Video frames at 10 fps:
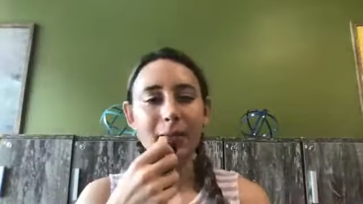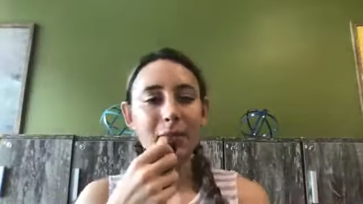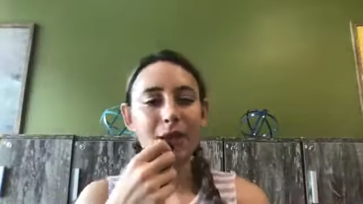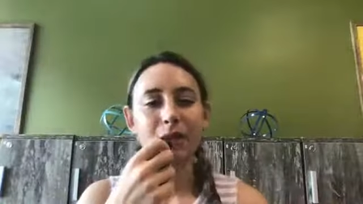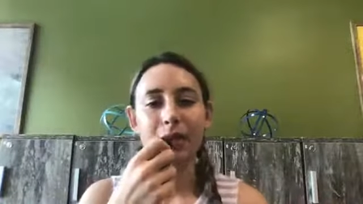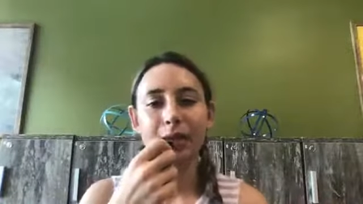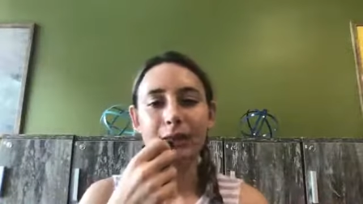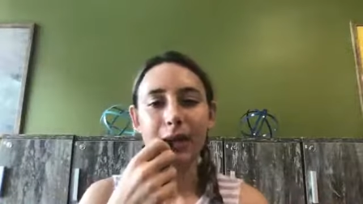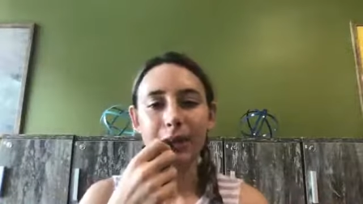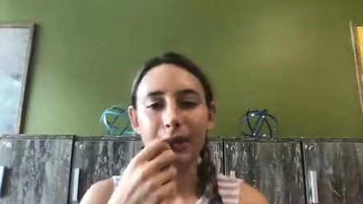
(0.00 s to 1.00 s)
it may not
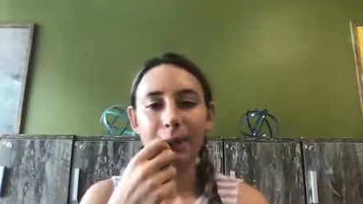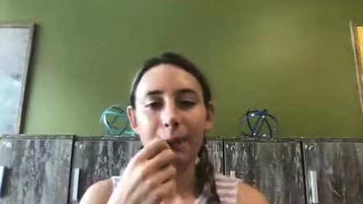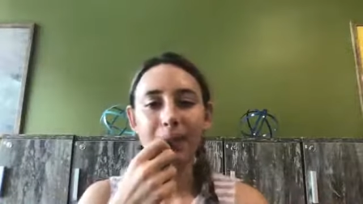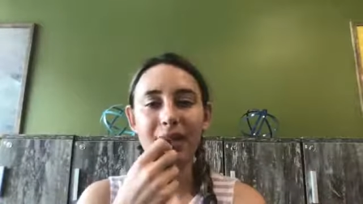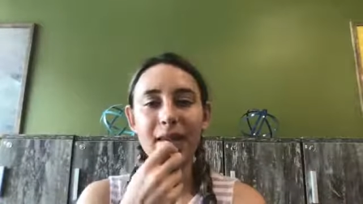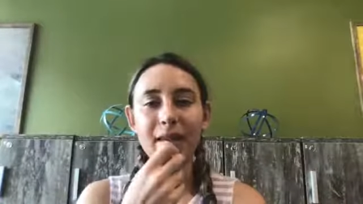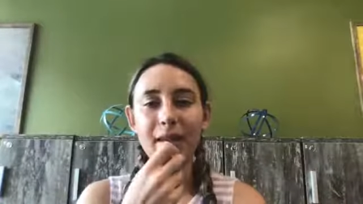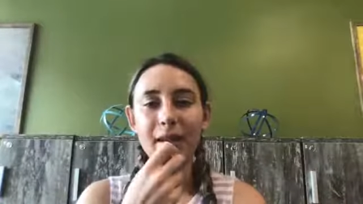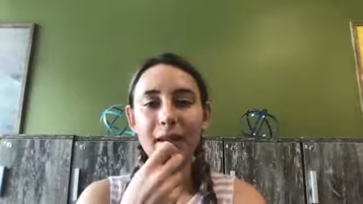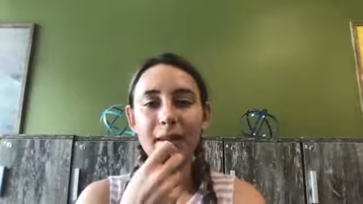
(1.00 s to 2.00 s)
exactly be
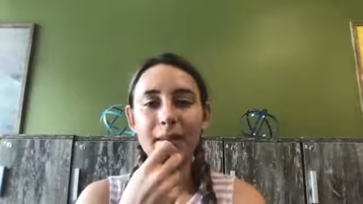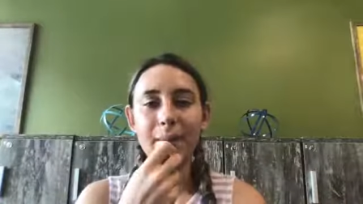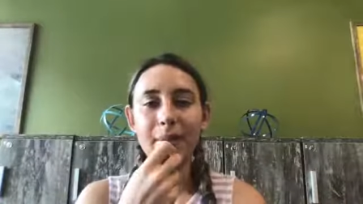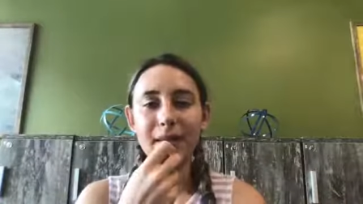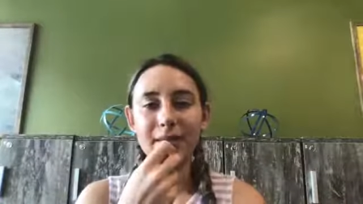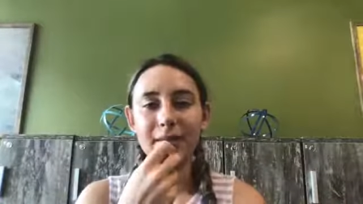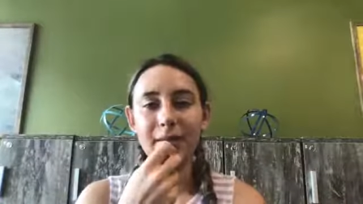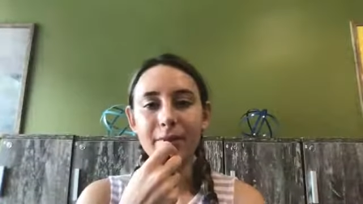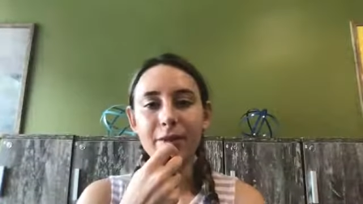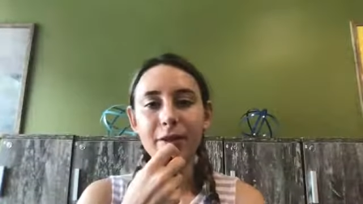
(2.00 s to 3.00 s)
the best
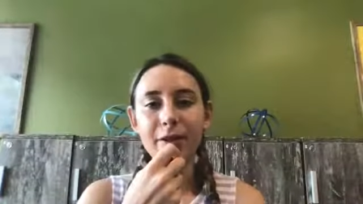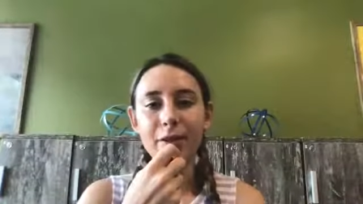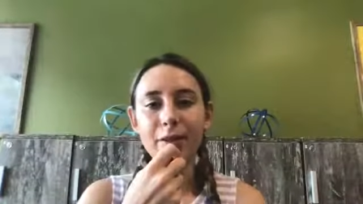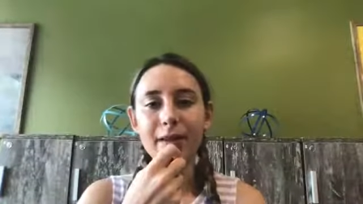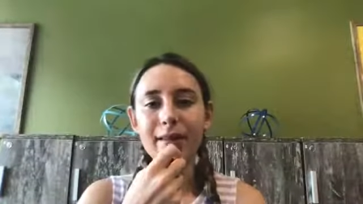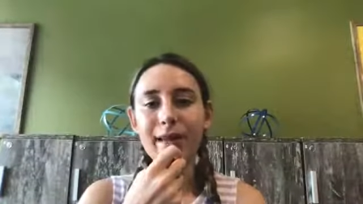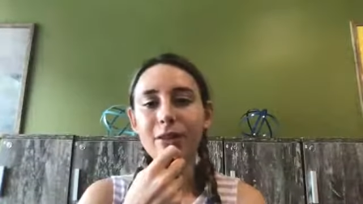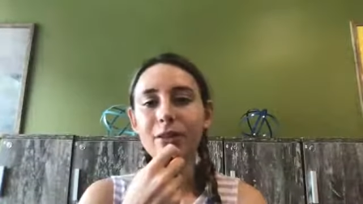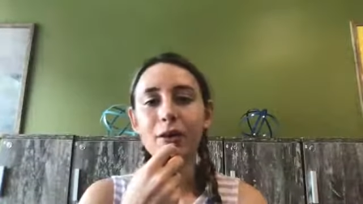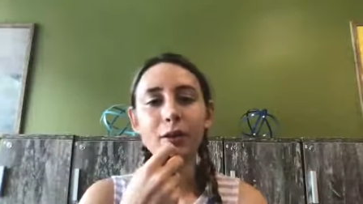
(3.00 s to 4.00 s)
fit for you, and that
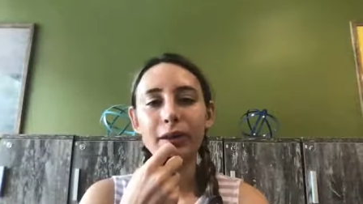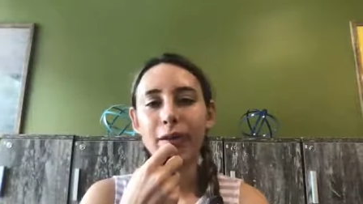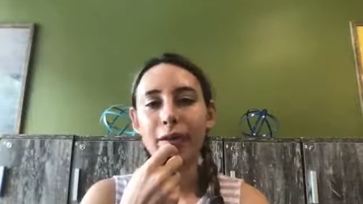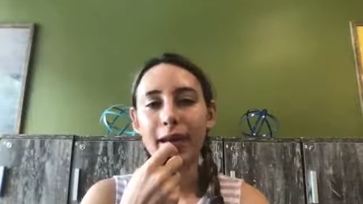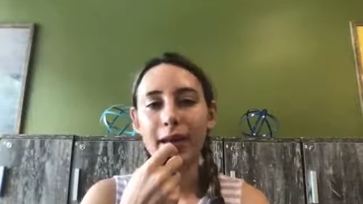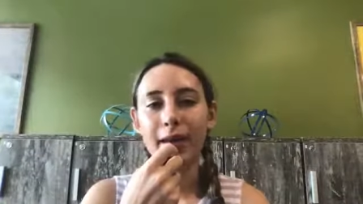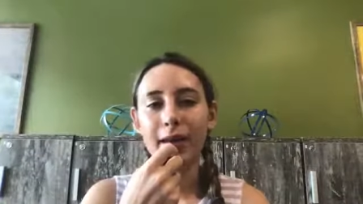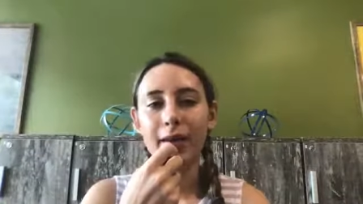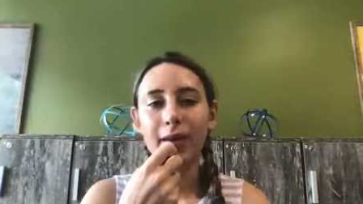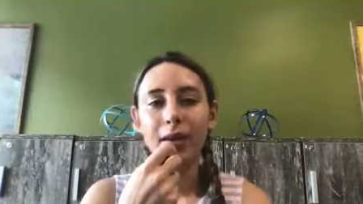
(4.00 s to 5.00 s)
is totally
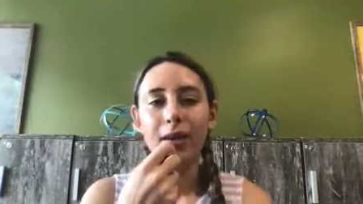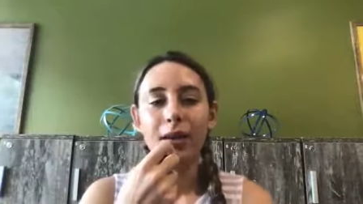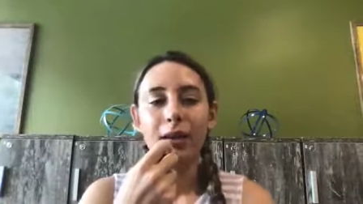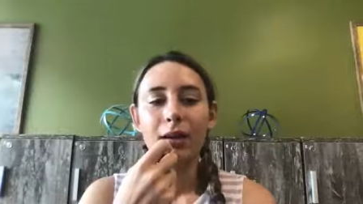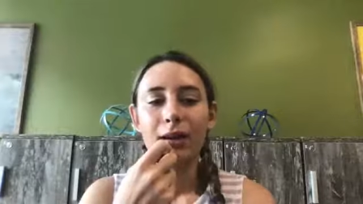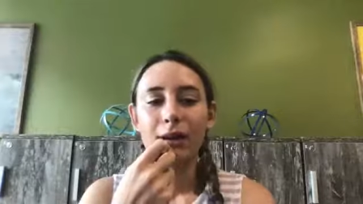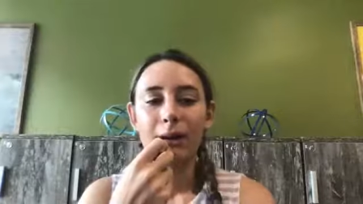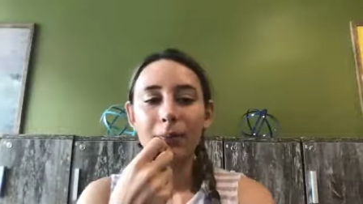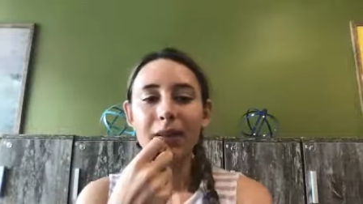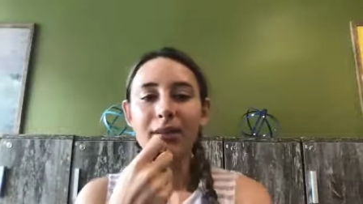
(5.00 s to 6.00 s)
okay.
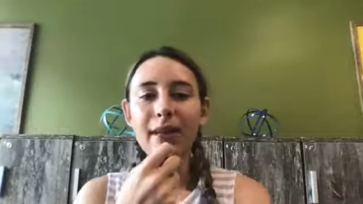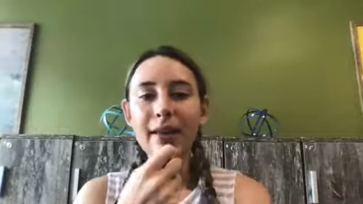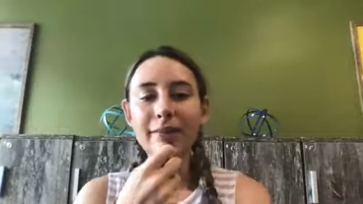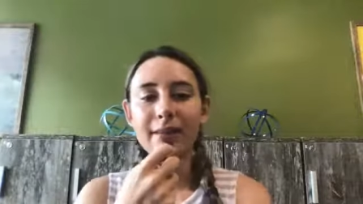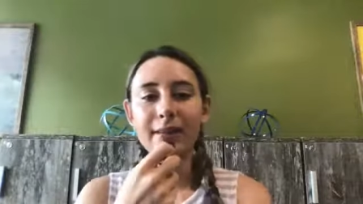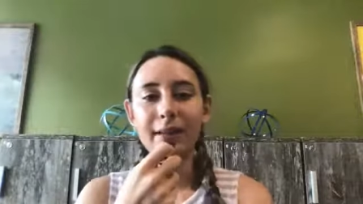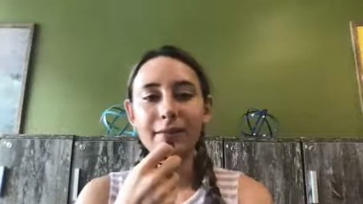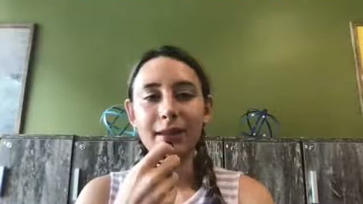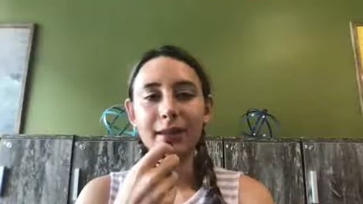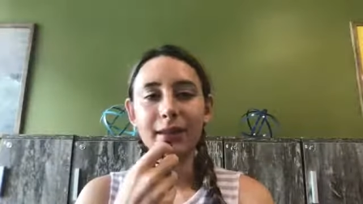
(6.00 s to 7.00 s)
Um, life is
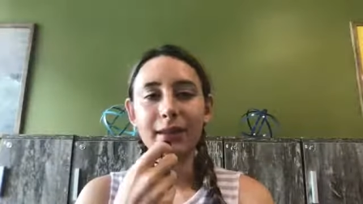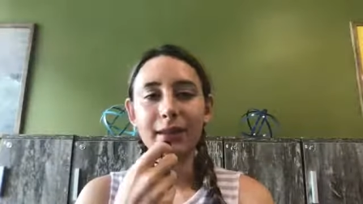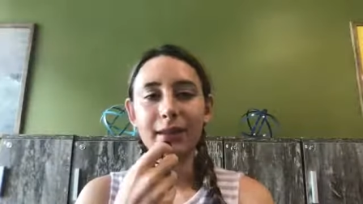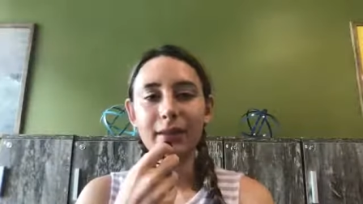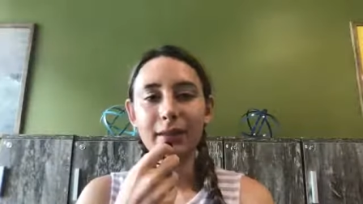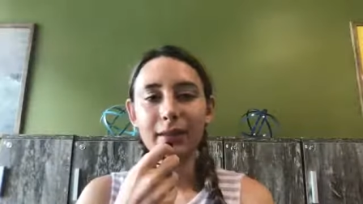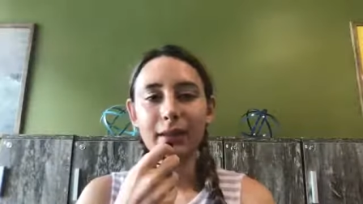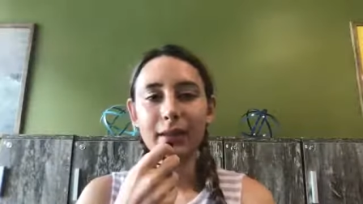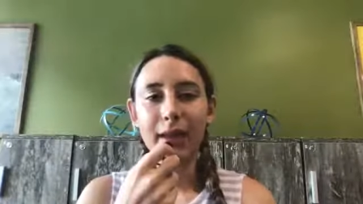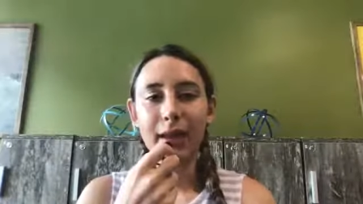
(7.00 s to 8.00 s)
definitely
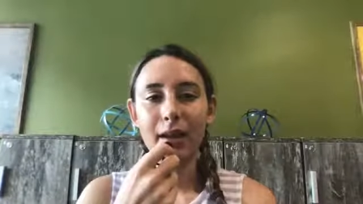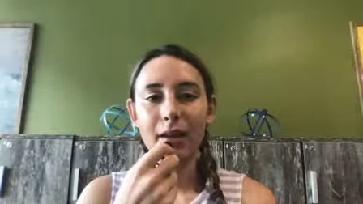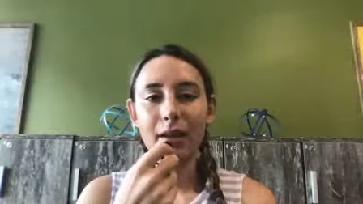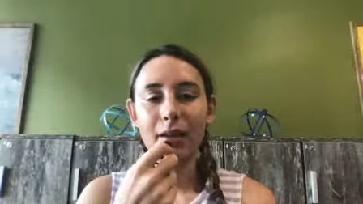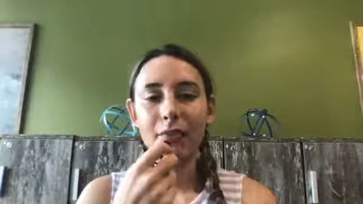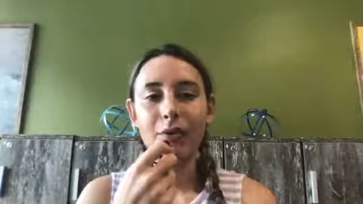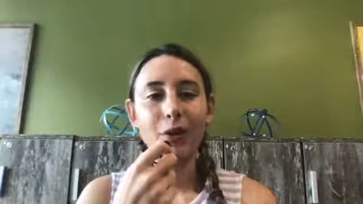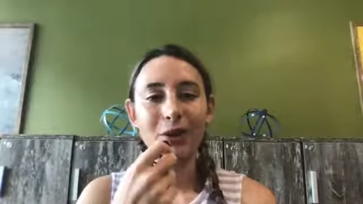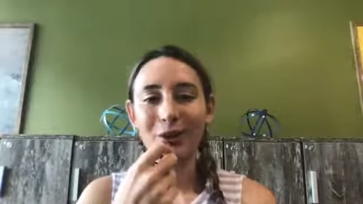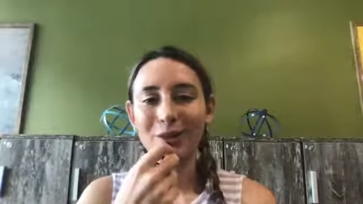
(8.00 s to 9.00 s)
like a
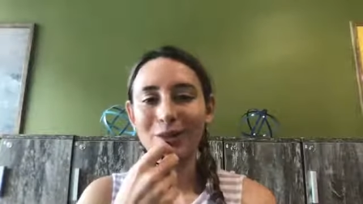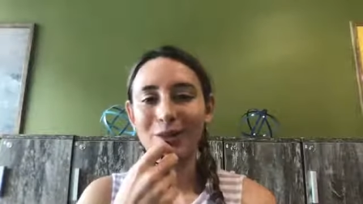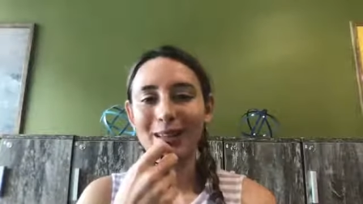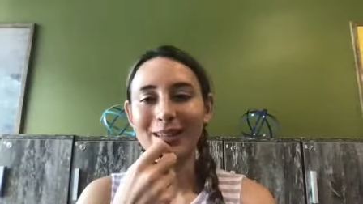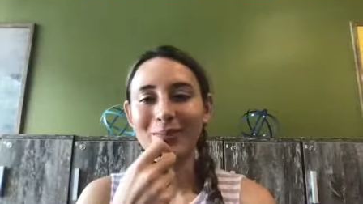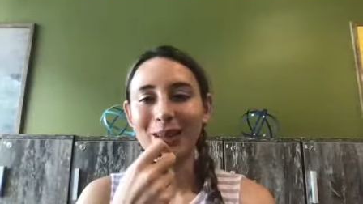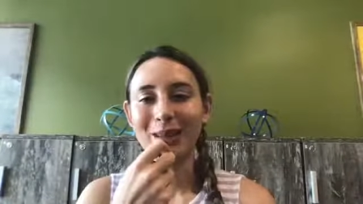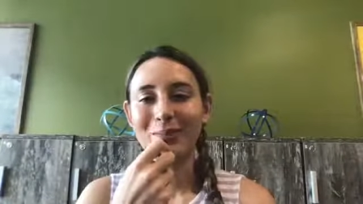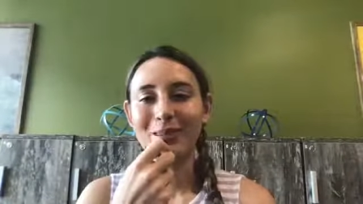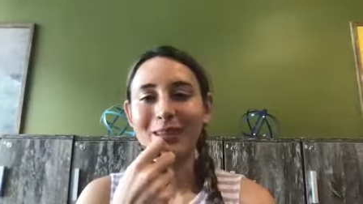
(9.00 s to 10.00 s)
roller coaster. Like
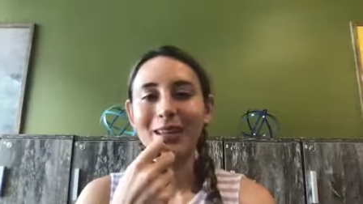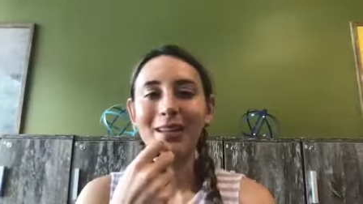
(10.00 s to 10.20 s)
sometimes,